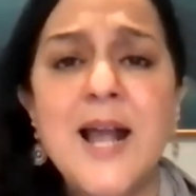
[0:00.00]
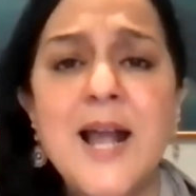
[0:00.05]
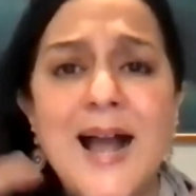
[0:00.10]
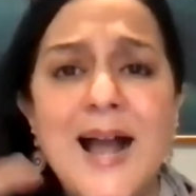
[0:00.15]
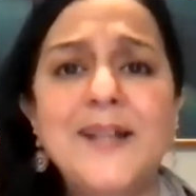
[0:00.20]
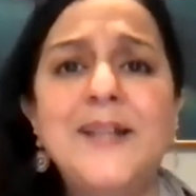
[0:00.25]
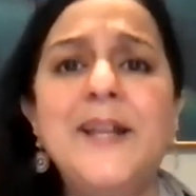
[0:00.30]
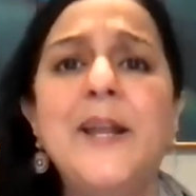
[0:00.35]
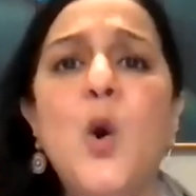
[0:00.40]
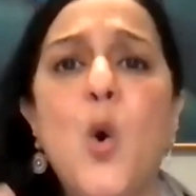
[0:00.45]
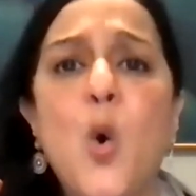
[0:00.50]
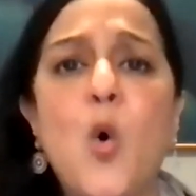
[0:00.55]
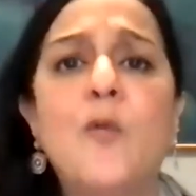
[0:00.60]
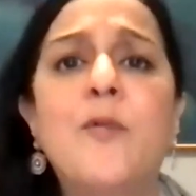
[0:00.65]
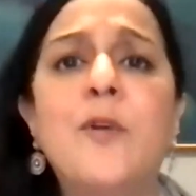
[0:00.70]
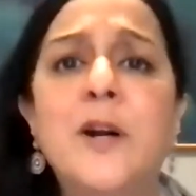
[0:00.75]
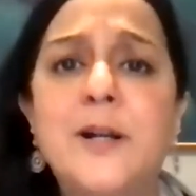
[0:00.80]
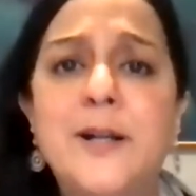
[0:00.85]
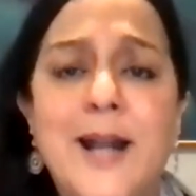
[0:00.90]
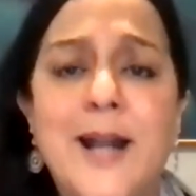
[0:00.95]
I think
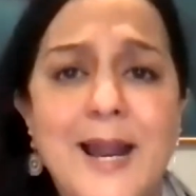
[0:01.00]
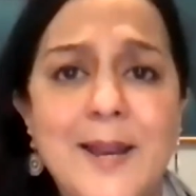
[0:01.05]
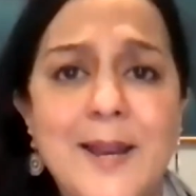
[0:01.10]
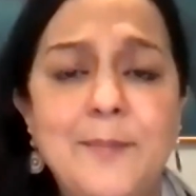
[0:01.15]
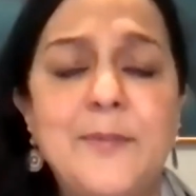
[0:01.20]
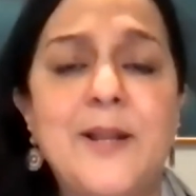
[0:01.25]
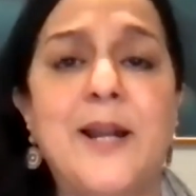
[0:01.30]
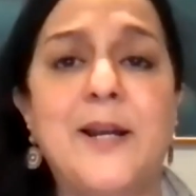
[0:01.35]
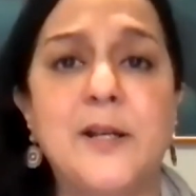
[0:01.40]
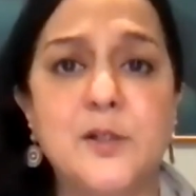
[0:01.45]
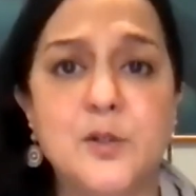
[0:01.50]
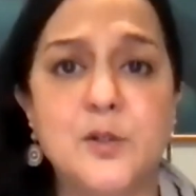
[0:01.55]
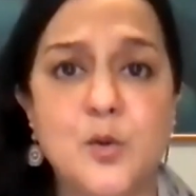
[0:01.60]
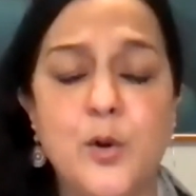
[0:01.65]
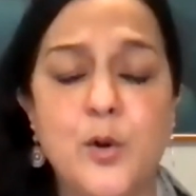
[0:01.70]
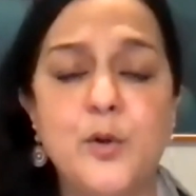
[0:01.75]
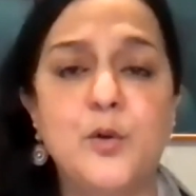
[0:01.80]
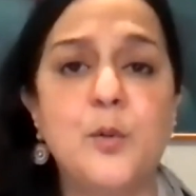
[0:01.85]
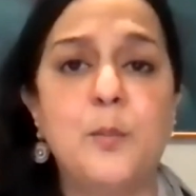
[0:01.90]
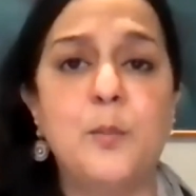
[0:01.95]
over time that is
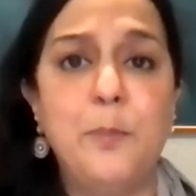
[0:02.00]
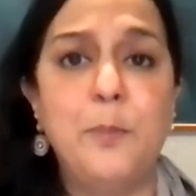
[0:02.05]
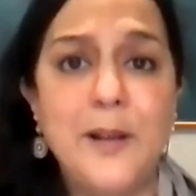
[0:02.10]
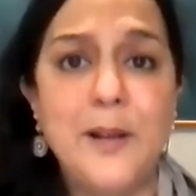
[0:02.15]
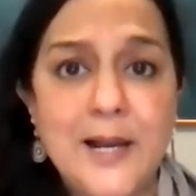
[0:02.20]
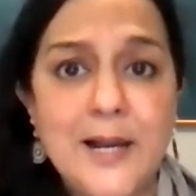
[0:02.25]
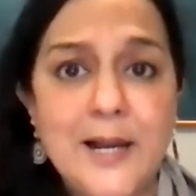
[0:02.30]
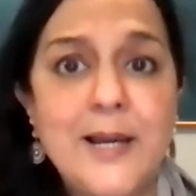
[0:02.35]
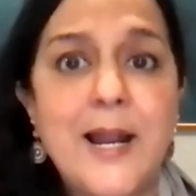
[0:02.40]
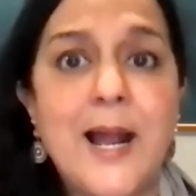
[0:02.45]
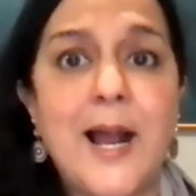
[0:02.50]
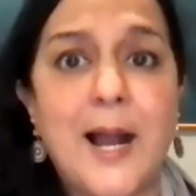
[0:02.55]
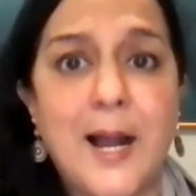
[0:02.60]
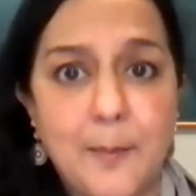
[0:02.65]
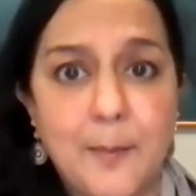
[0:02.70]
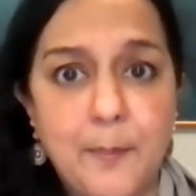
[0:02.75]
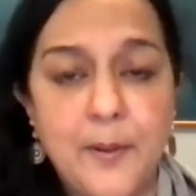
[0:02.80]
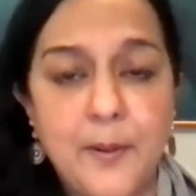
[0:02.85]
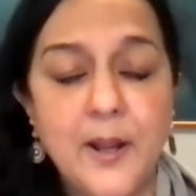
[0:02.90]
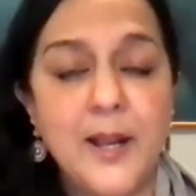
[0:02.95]
going to build
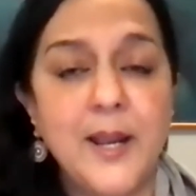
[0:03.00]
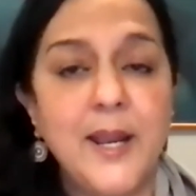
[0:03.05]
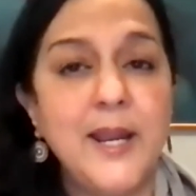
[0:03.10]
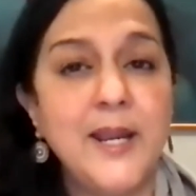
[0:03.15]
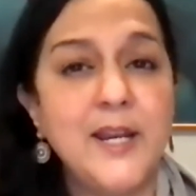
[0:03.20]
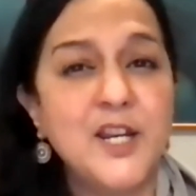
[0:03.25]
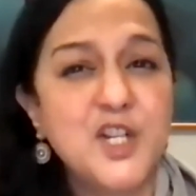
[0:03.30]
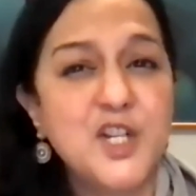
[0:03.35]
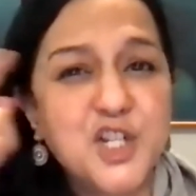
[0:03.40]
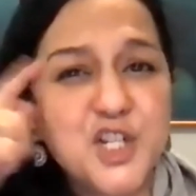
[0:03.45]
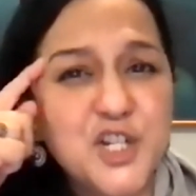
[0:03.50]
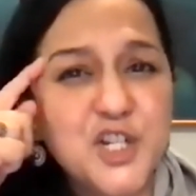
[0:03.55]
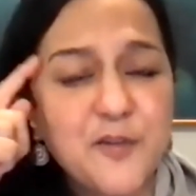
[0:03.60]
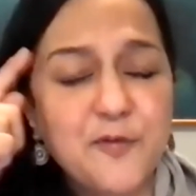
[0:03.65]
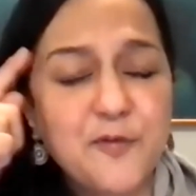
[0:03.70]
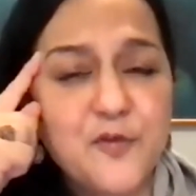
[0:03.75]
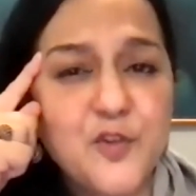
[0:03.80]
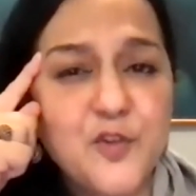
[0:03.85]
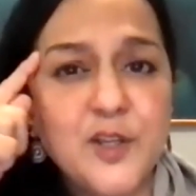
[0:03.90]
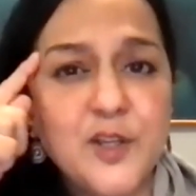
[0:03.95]
up in a
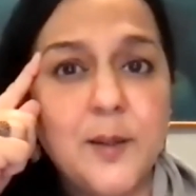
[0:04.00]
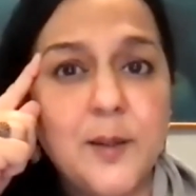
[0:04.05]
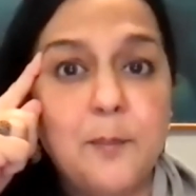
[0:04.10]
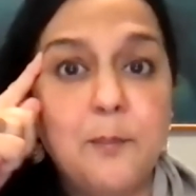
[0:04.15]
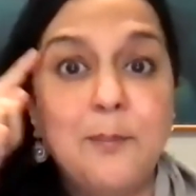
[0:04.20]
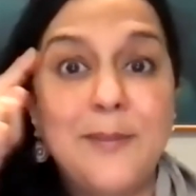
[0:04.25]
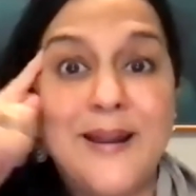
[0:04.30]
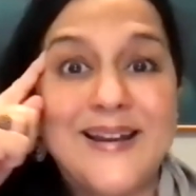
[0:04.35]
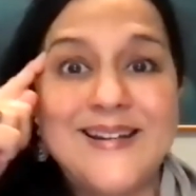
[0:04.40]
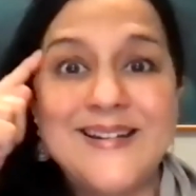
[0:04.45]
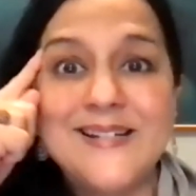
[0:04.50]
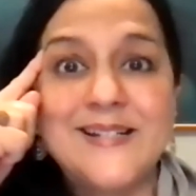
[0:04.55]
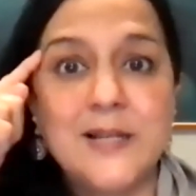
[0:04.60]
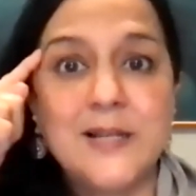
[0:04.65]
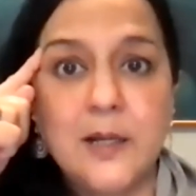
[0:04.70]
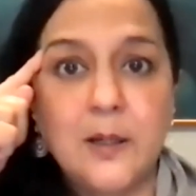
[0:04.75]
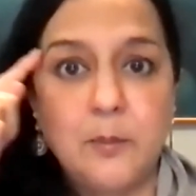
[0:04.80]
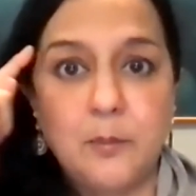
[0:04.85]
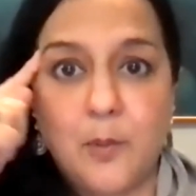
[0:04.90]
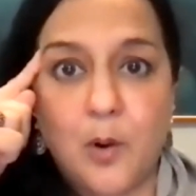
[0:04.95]
shift in the
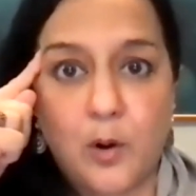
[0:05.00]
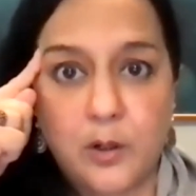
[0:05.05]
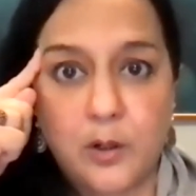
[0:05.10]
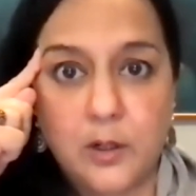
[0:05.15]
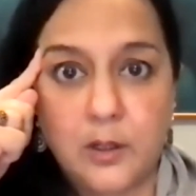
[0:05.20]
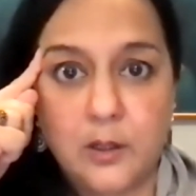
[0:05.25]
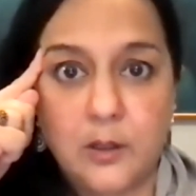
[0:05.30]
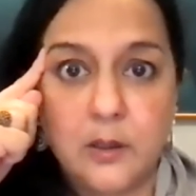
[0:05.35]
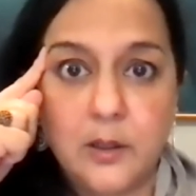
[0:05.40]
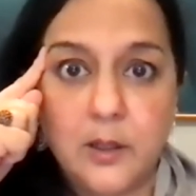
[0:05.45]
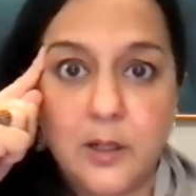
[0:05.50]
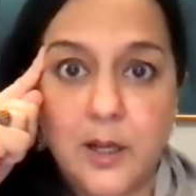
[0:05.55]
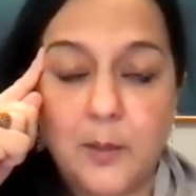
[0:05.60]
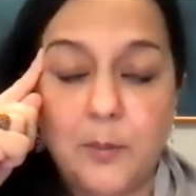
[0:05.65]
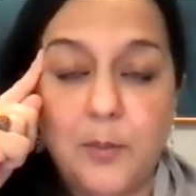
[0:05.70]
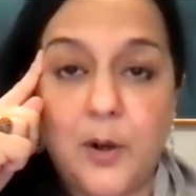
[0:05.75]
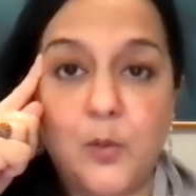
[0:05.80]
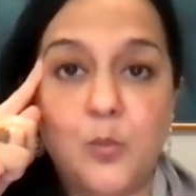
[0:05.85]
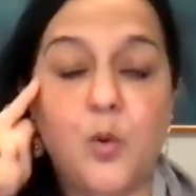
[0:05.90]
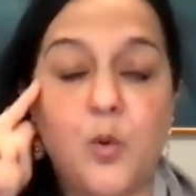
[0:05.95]
mental model
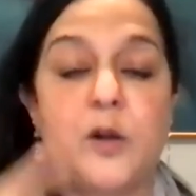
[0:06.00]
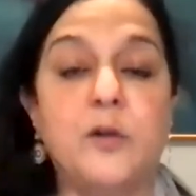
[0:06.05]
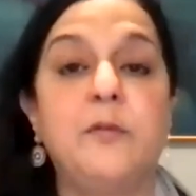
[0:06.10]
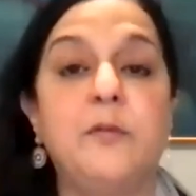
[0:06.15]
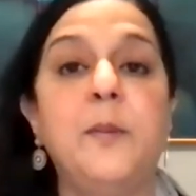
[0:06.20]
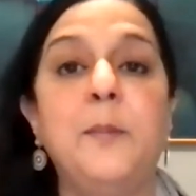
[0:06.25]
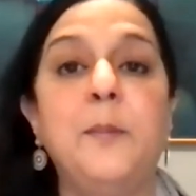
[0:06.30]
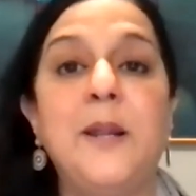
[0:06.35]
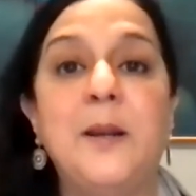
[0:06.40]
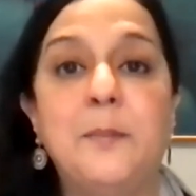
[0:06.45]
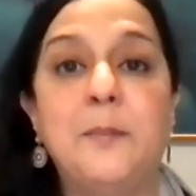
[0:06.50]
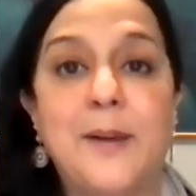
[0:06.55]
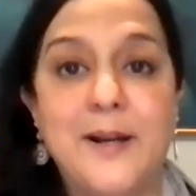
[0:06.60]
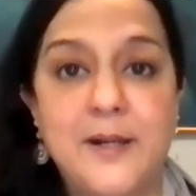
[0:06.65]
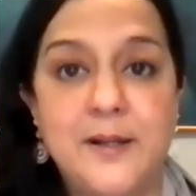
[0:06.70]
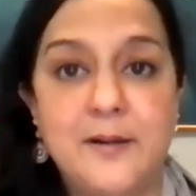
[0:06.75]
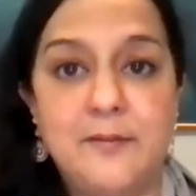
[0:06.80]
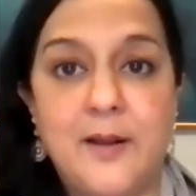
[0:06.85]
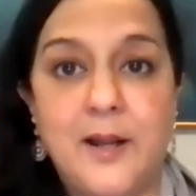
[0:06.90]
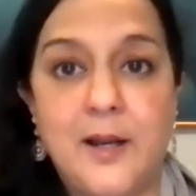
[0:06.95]
about what we mean by
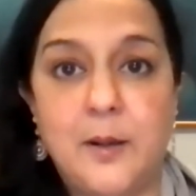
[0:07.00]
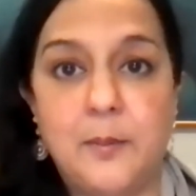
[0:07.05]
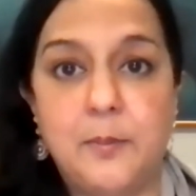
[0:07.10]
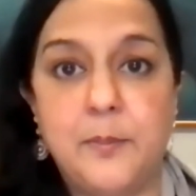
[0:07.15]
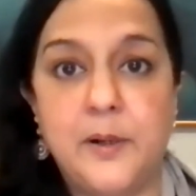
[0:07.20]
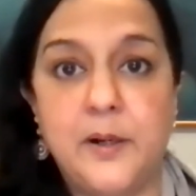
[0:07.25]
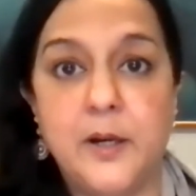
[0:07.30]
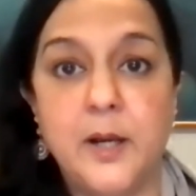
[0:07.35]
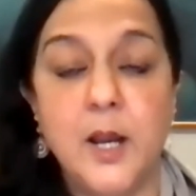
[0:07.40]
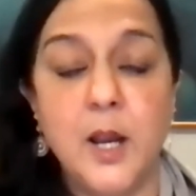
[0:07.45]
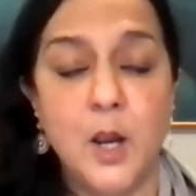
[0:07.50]
development.